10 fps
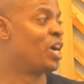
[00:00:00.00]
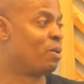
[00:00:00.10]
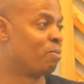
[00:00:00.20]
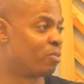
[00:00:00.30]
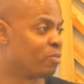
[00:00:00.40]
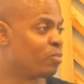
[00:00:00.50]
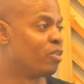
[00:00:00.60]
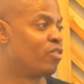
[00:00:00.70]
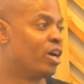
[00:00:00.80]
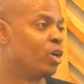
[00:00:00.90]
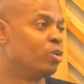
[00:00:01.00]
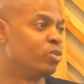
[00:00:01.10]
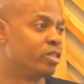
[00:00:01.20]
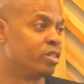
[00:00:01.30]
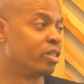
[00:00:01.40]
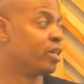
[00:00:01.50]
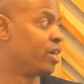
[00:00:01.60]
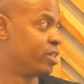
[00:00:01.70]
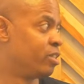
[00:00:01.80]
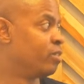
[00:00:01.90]
um, one of our elder assistants and
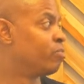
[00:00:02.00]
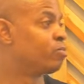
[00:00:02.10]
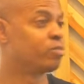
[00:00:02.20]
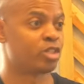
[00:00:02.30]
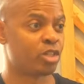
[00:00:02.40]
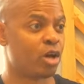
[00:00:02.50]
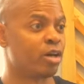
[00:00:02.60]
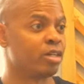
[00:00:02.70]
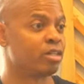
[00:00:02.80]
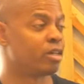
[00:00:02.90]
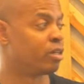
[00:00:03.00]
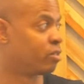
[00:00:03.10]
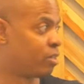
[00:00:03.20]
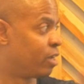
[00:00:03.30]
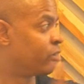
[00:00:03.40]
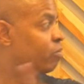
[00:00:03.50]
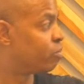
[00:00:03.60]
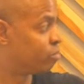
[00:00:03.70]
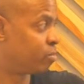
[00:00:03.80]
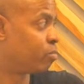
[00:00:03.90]
I SE saw it and, and
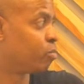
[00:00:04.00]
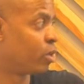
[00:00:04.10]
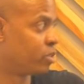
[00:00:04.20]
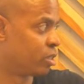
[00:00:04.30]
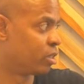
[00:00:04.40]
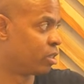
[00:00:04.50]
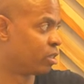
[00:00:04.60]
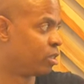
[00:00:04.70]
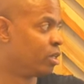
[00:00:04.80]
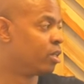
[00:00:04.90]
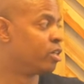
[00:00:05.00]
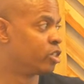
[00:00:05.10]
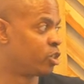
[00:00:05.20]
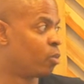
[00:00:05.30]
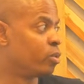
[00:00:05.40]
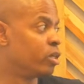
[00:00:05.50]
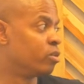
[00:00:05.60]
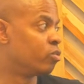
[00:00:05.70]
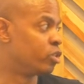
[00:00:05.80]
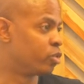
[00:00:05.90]
purchased it. So
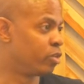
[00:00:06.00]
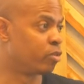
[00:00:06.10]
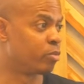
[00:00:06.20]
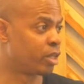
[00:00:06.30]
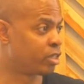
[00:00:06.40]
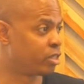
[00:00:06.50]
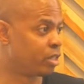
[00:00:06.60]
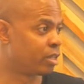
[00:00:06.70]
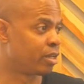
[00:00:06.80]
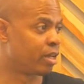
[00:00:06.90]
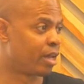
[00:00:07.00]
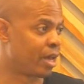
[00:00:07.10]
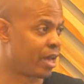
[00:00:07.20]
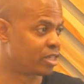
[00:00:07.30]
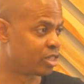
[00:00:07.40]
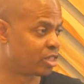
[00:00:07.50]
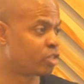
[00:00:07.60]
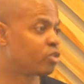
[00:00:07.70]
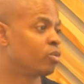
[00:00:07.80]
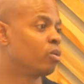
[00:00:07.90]
we retrieved it, but that's an
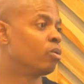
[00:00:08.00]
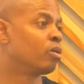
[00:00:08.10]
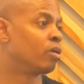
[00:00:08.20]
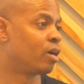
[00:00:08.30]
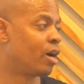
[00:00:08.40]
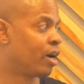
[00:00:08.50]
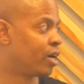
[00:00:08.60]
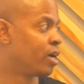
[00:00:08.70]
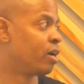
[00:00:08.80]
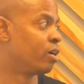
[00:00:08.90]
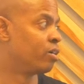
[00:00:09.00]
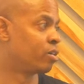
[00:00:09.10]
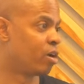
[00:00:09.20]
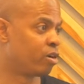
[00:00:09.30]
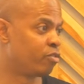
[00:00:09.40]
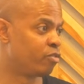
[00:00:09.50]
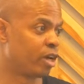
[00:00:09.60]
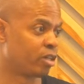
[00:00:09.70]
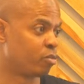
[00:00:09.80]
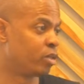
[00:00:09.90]
ancestral oh, Akan yes.
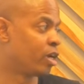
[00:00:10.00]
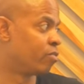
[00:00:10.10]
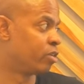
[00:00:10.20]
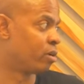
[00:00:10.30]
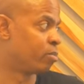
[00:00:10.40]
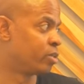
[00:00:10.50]
artifact, that we have in our